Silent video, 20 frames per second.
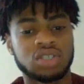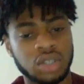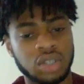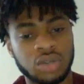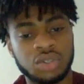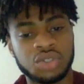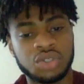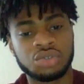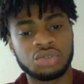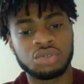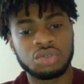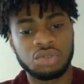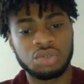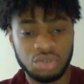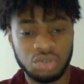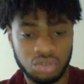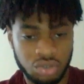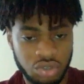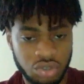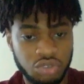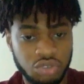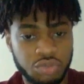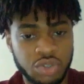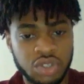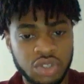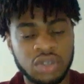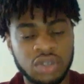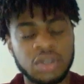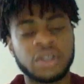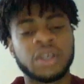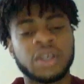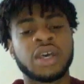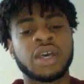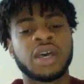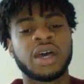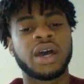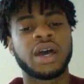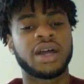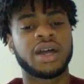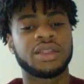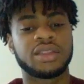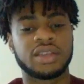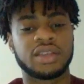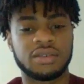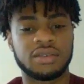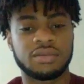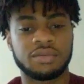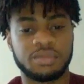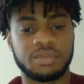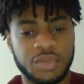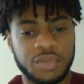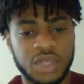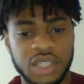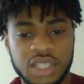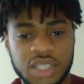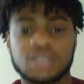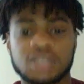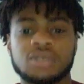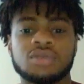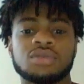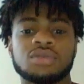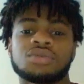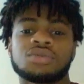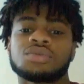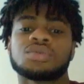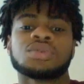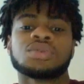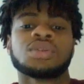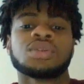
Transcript: social or human, and then political.